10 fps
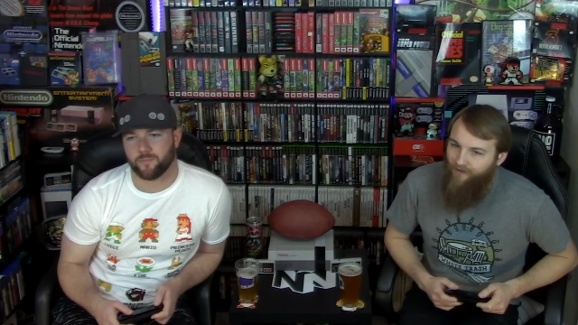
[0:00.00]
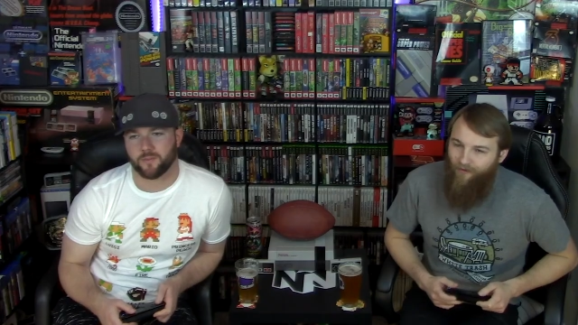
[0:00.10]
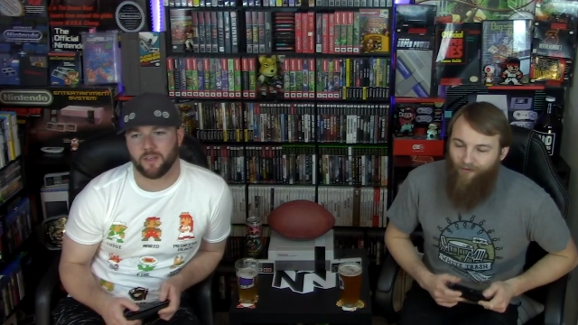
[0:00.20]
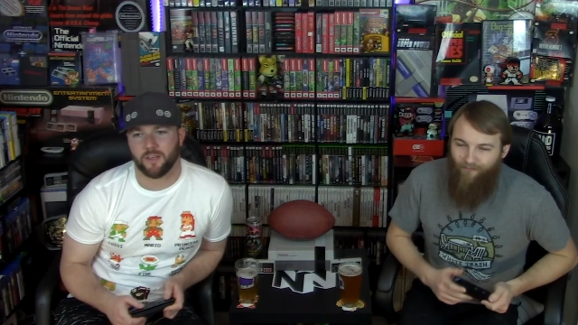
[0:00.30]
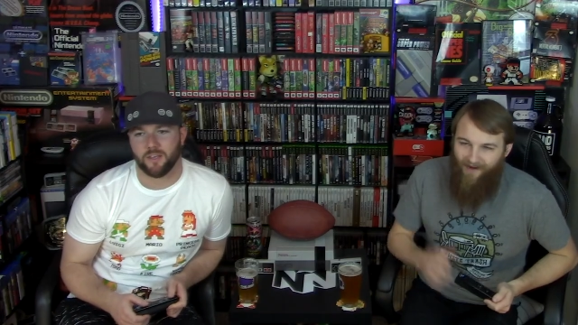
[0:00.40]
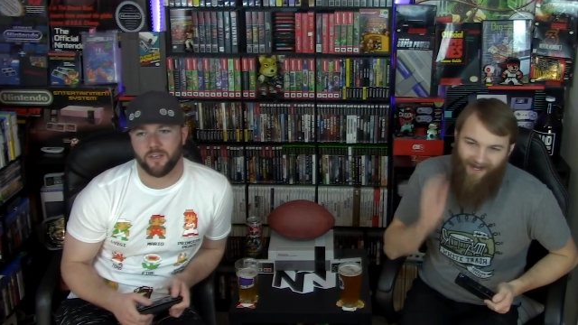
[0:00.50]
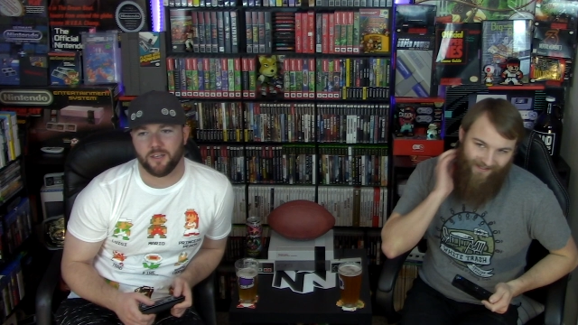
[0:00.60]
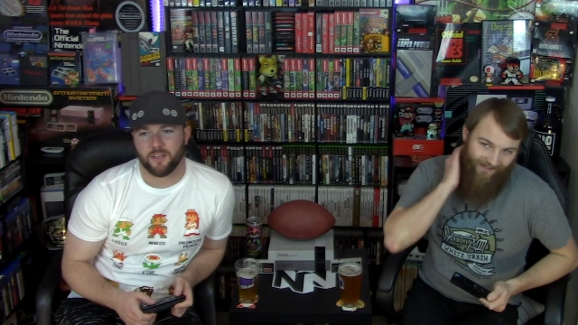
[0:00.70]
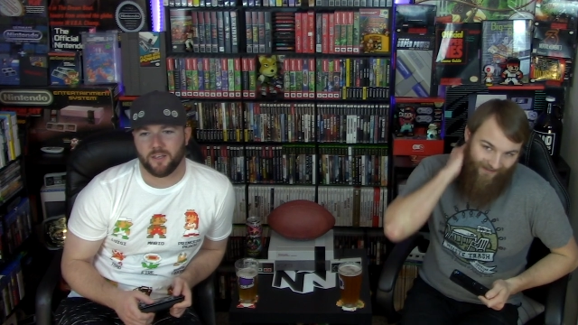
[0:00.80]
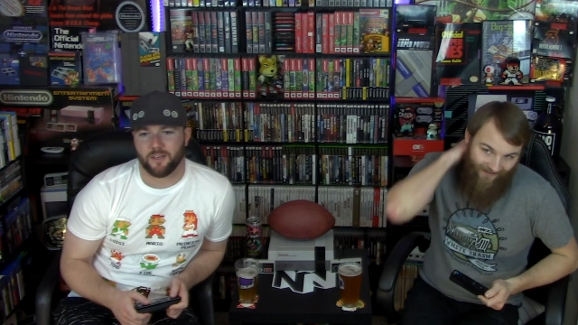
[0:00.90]
Speaker 1: Oh my
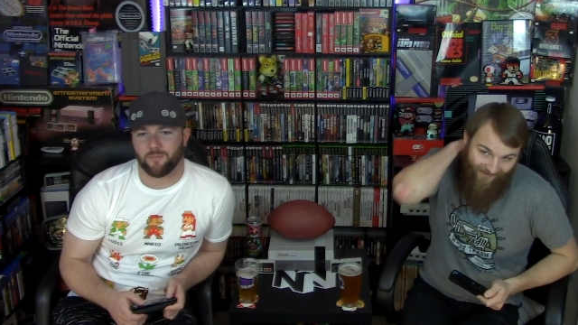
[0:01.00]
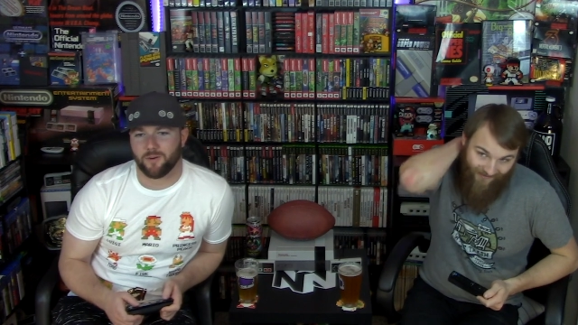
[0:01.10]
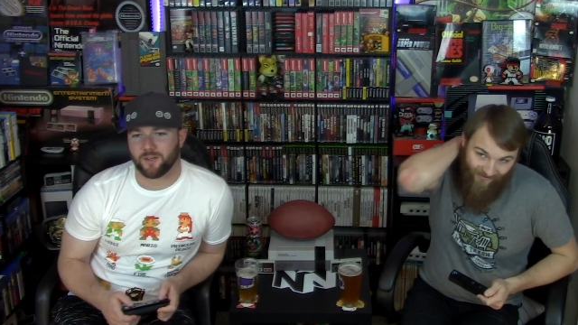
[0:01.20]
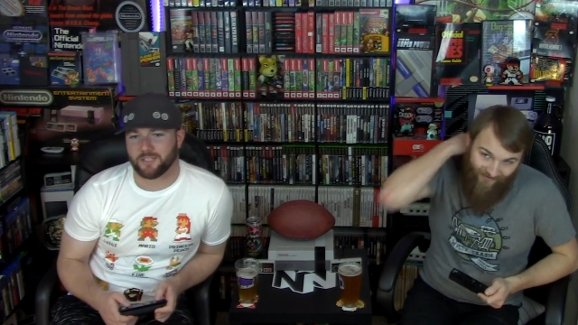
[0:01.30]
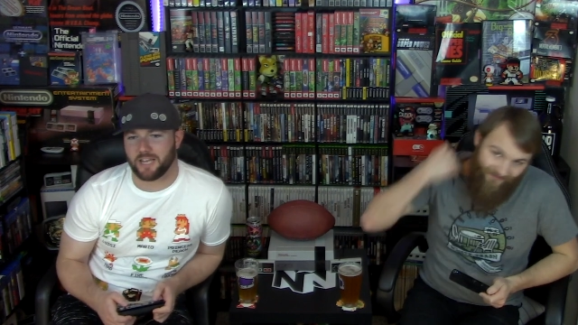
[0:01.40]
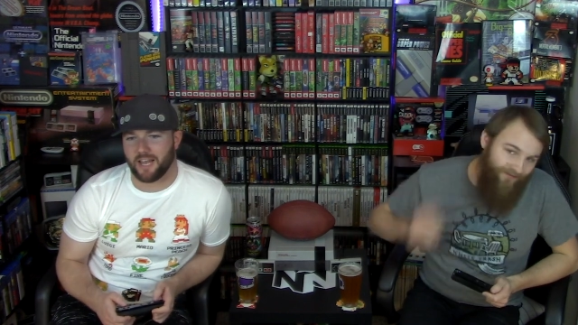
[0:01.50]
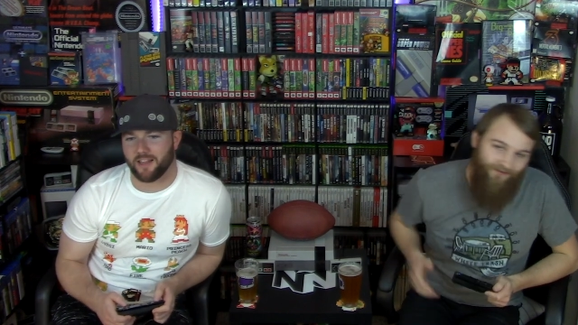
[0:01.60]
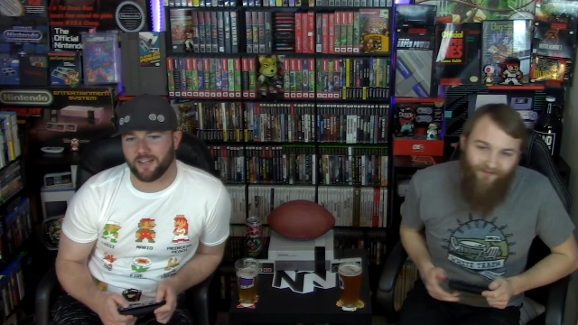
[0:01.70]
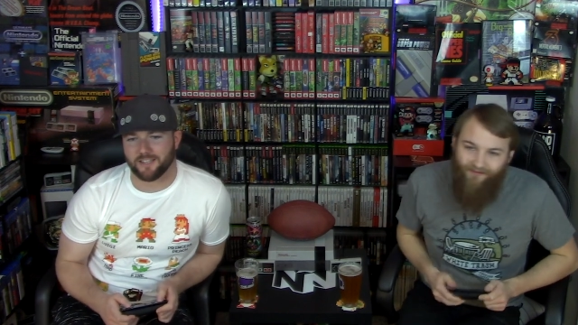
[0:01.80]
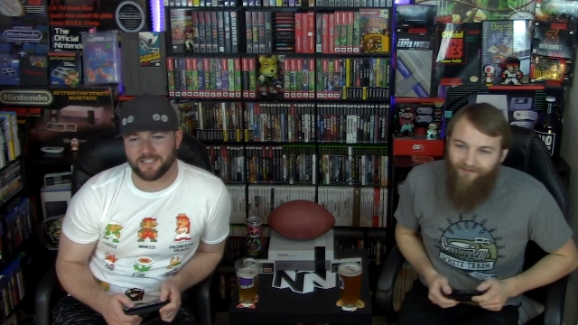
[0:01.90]
gosh. Marcus
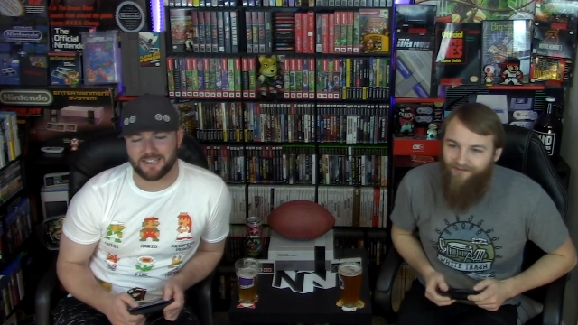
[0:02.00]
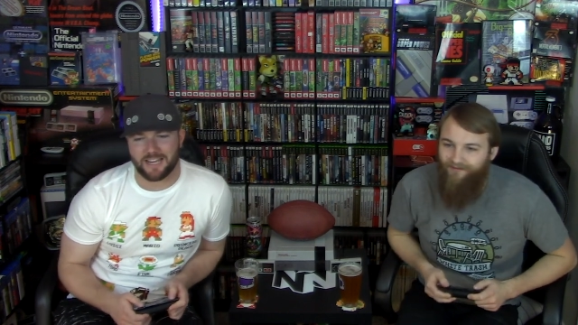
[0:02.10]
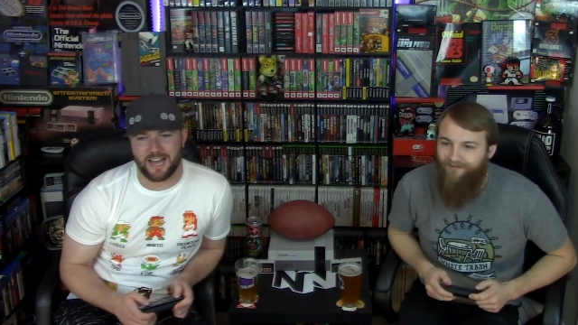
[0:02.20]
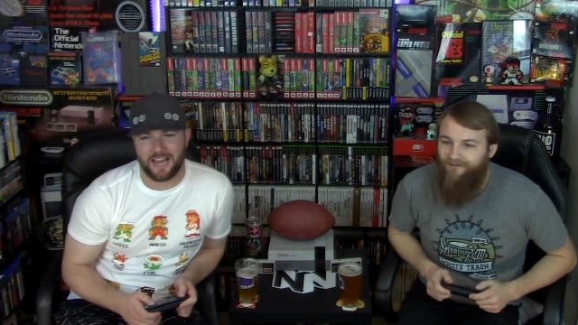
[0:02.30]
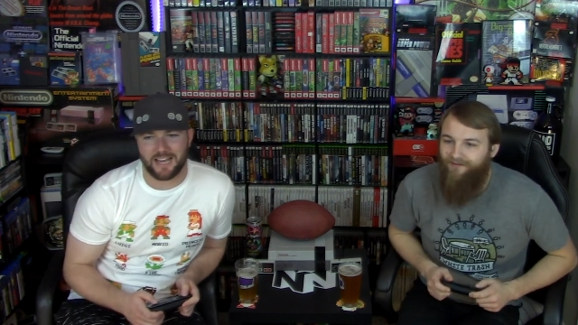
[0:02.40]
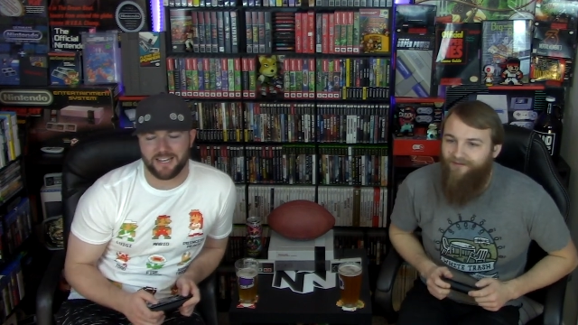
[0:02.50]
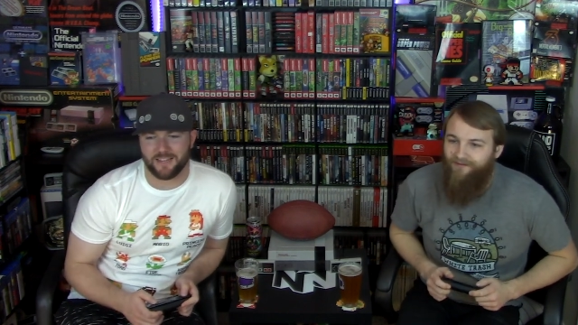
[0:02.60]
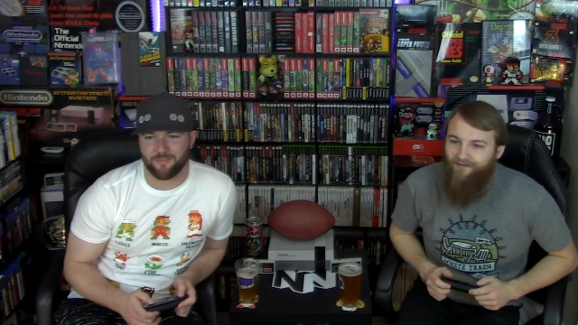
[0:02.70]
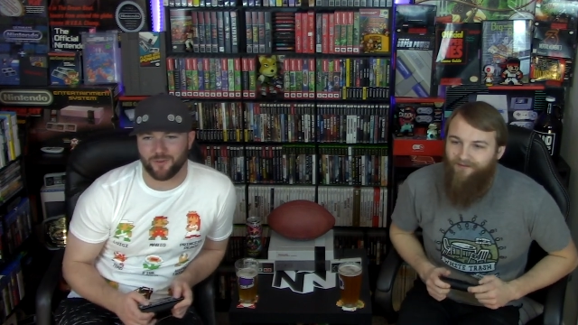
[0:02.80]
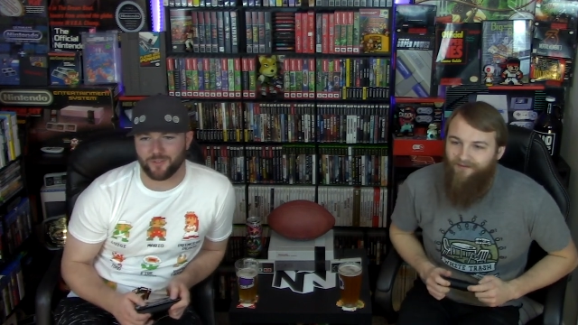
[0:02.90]
Allen is not
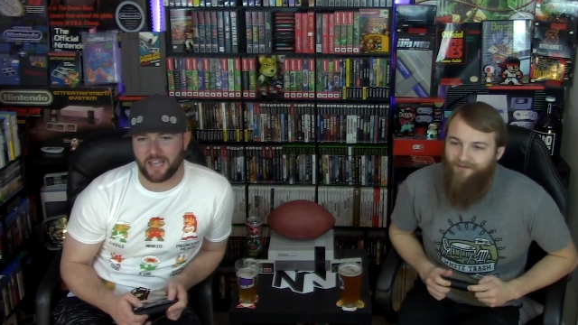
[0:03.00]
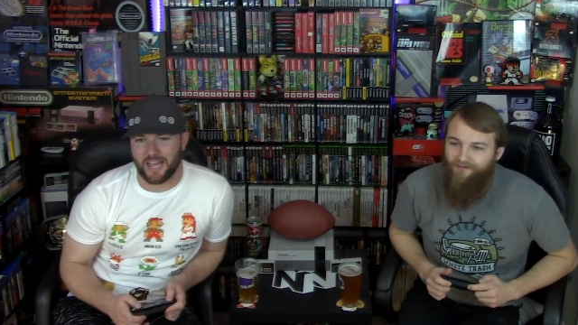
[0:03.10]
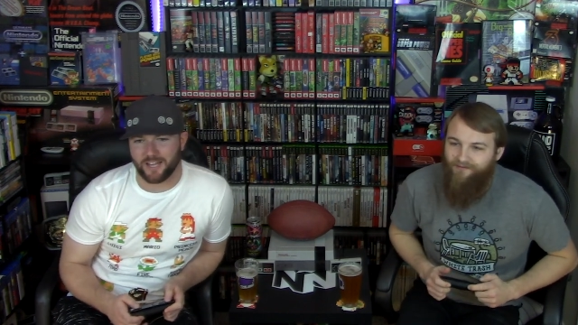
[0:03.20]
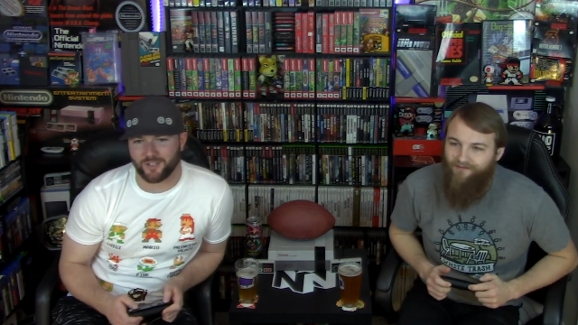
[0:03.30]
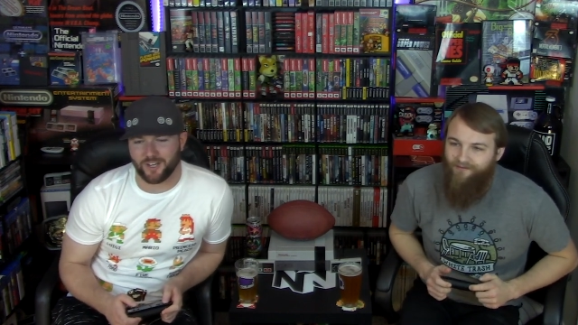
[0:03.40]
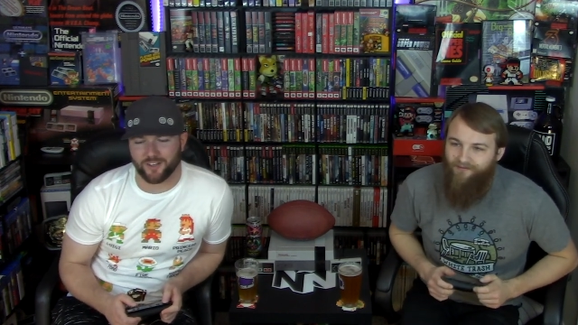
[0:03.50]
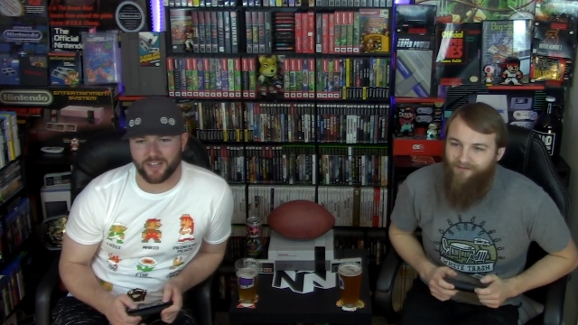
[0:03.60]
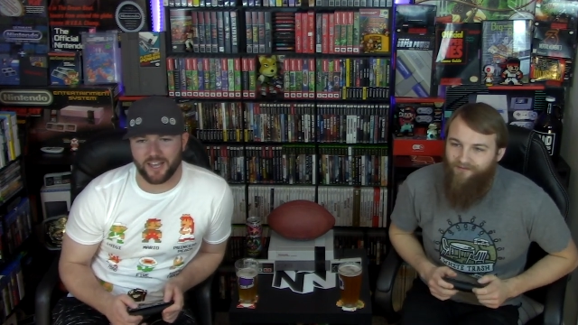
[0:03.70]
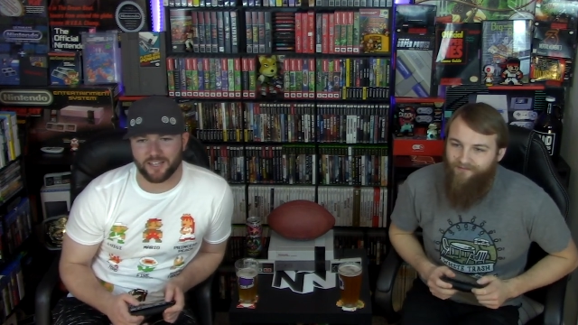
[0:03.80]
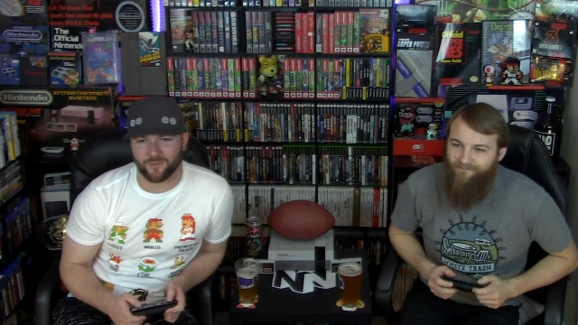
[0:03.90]
the most agile guy.